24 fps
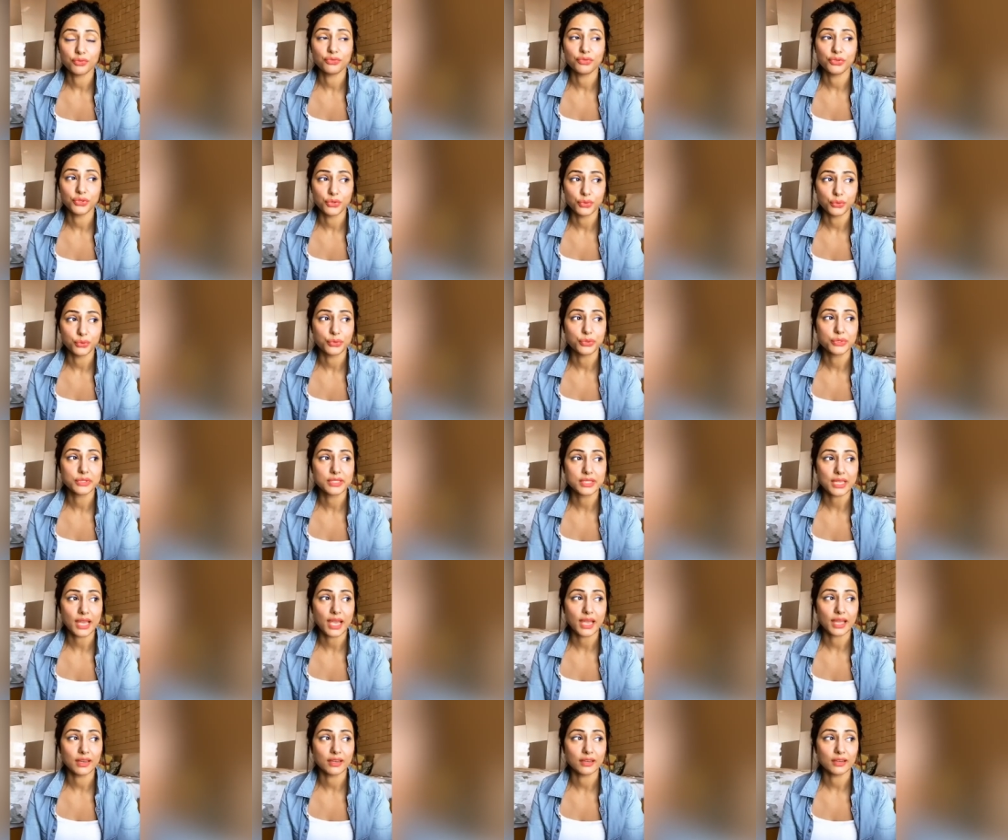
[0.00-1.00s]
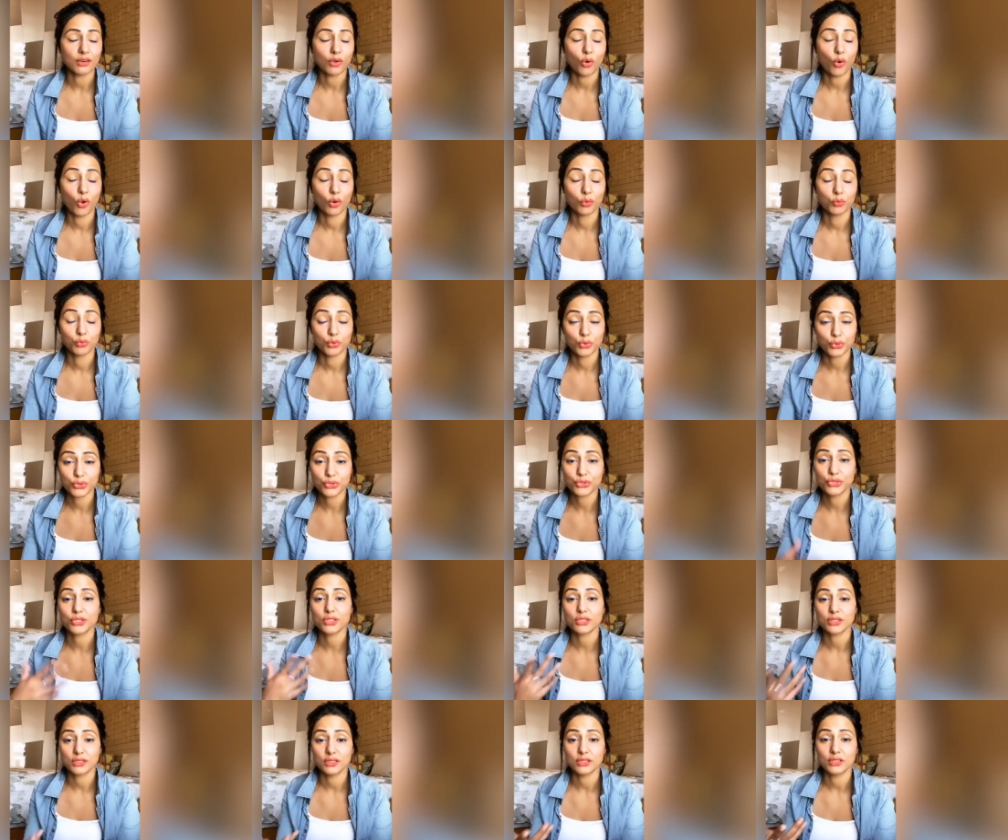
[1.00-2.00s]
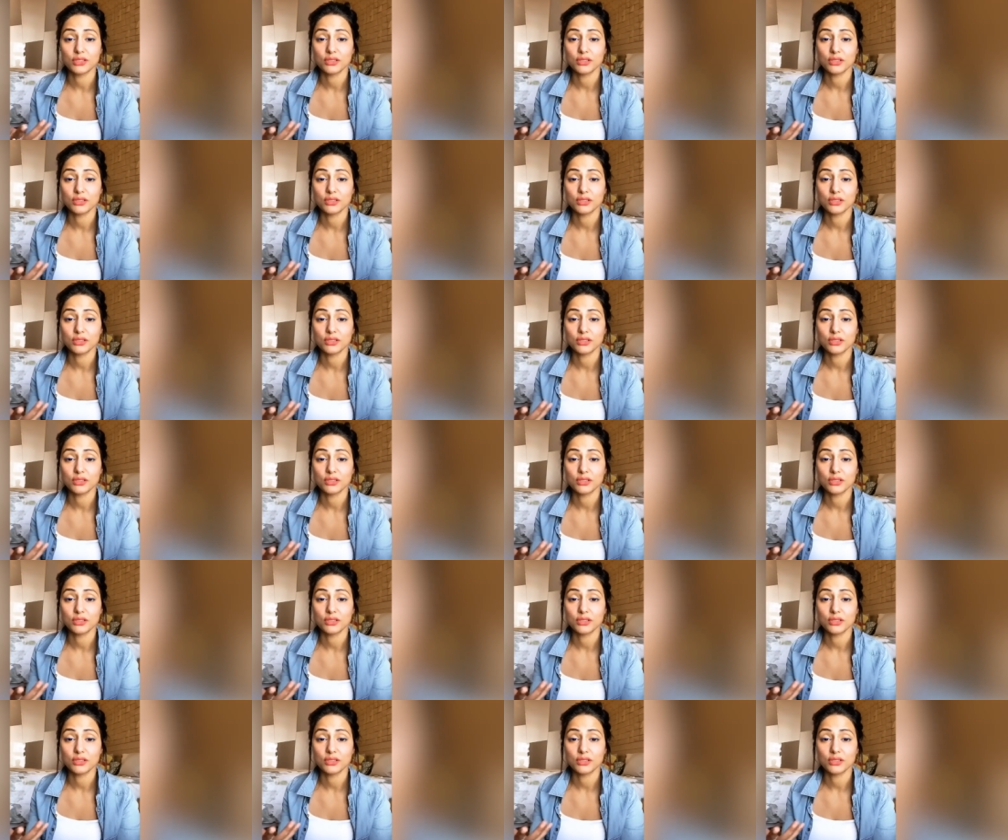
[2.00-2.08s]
views and almost